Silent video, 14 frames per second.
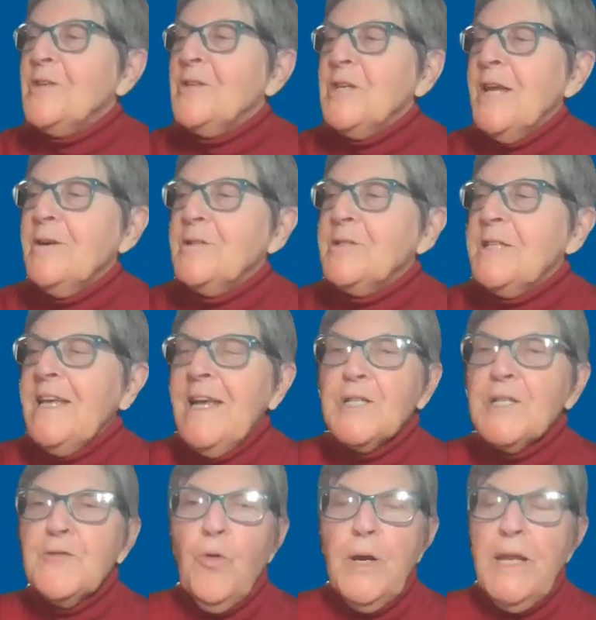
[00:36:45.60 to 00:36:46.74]
The GRC
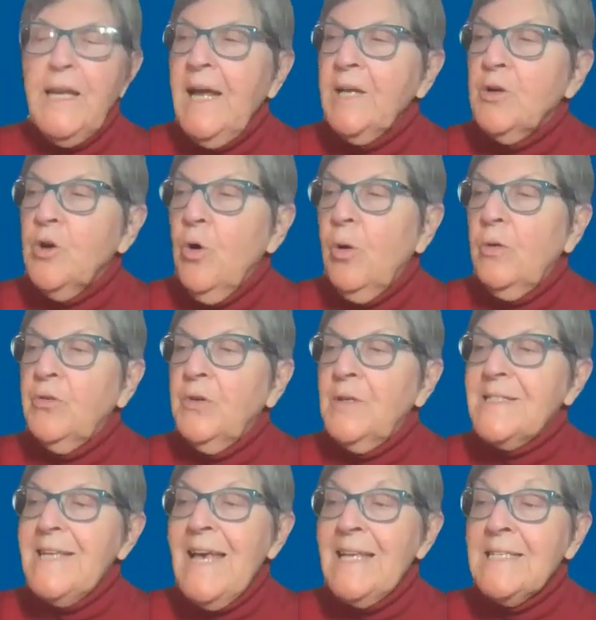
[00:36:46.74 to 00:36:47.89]
has 49 goals in
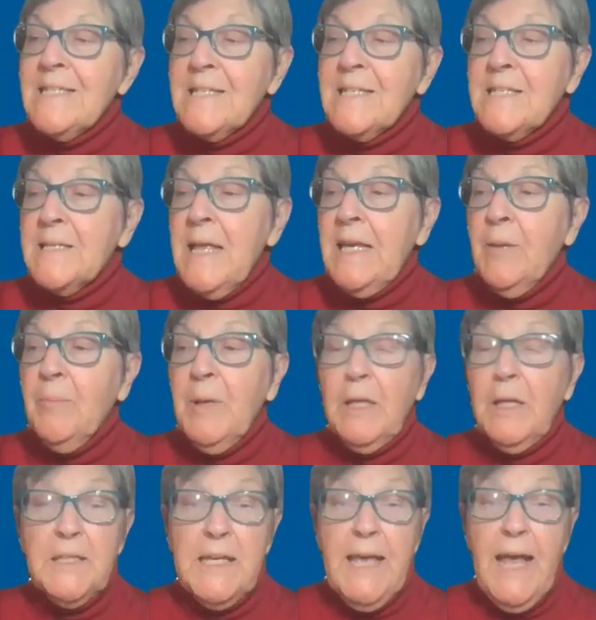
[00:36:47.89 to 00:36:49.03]
10
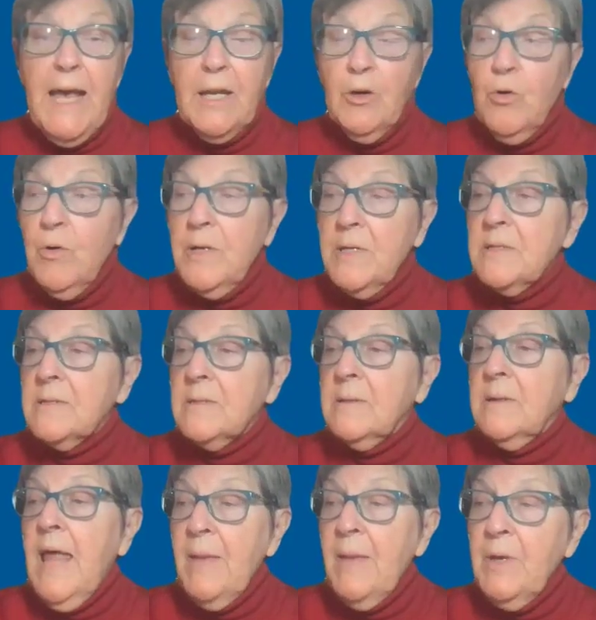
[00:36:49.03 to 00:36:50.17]
sustainability categories:
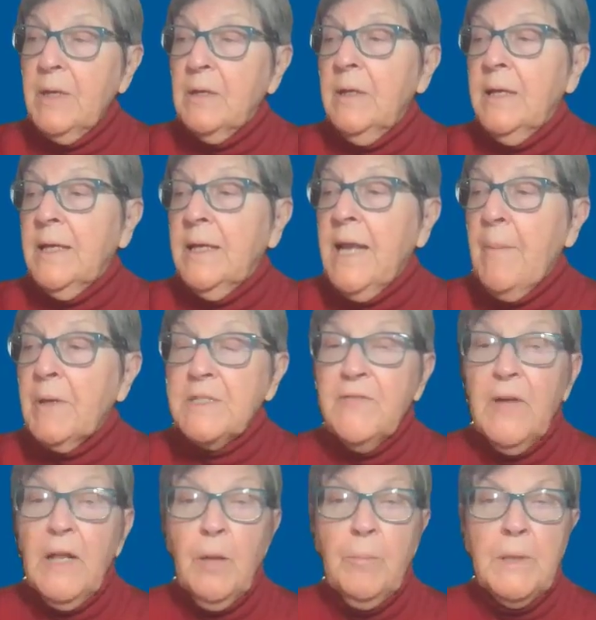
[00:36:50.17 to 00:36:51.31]
climate, economic
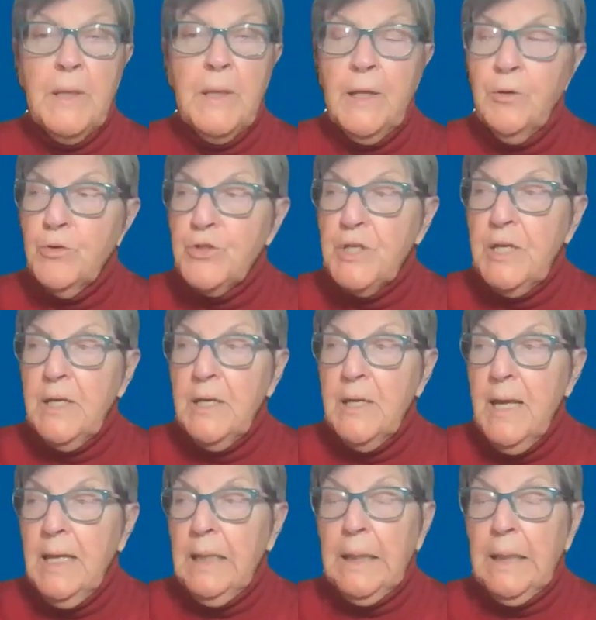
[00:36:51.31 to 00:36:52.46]
development, energy,
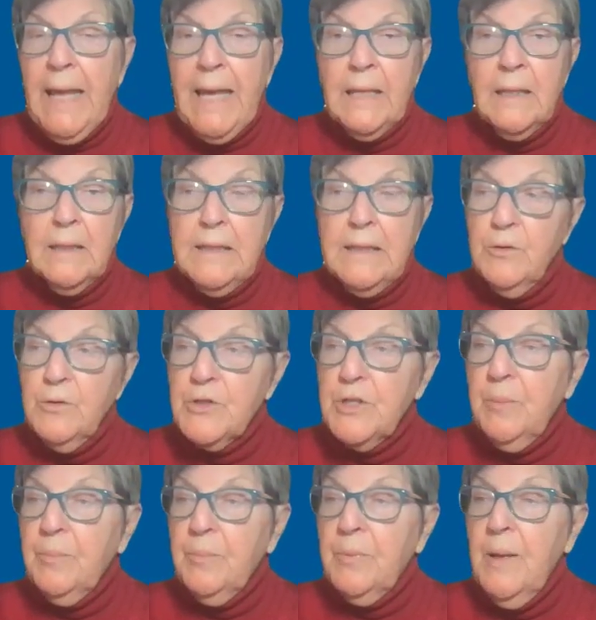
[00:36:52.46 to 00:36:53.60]
land,
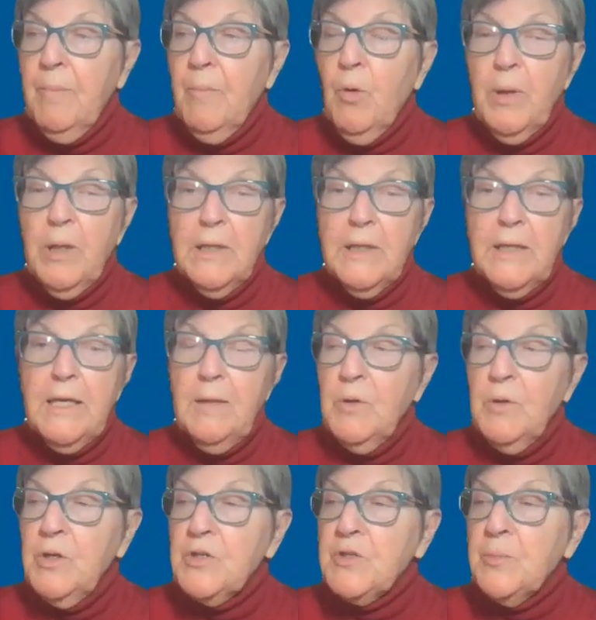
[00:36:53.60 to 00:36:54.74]
leadership, mobility,
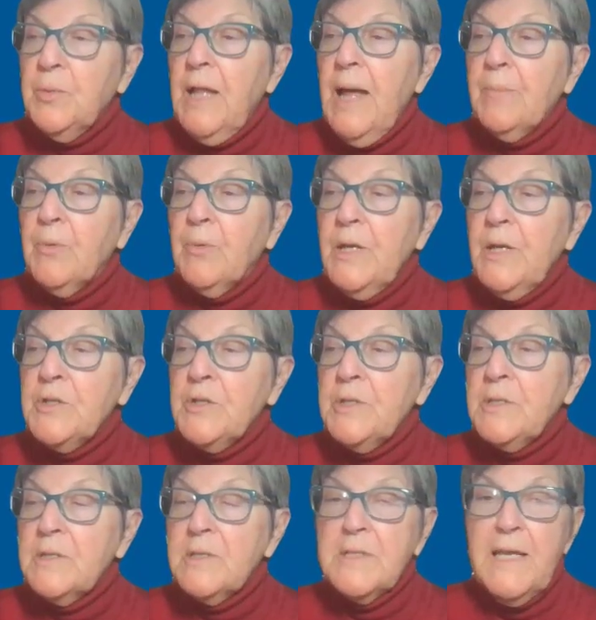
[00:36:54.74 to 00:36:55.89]
municipal
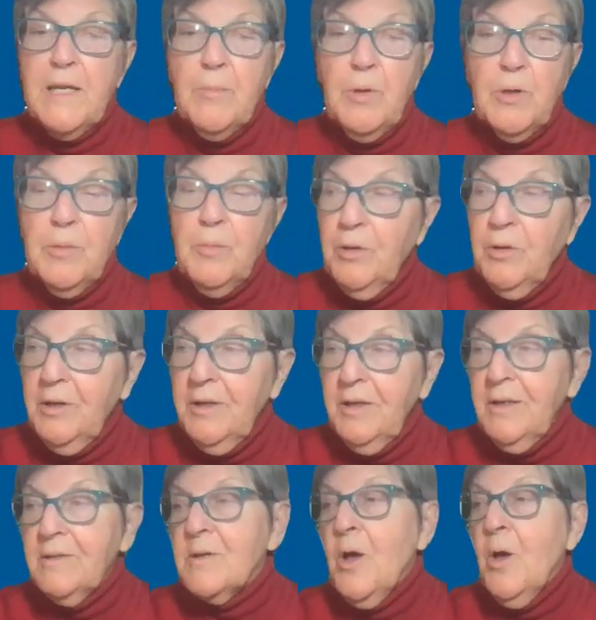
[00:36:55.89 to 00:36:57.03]
operations, sustainable
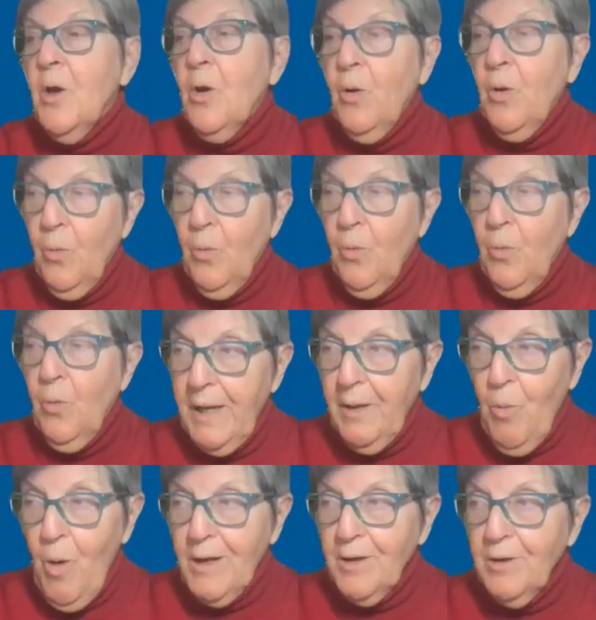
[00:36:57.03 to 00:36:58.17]
communities,
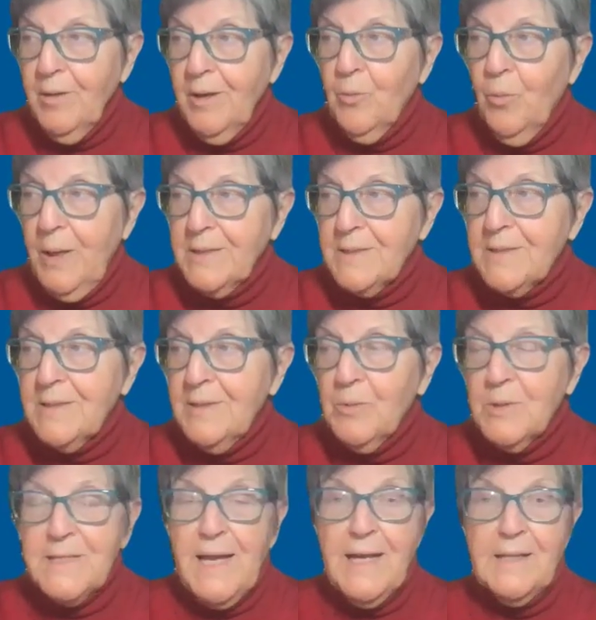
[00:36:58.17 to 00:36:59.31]
water and waste and
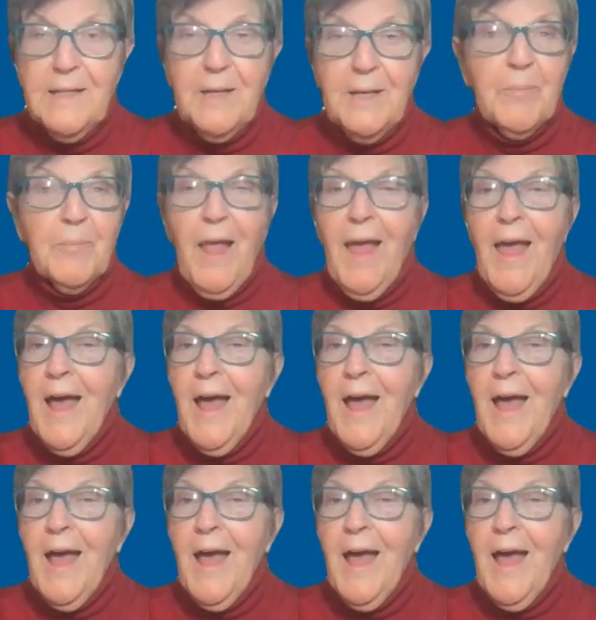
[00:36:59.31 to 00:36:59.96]
recycling.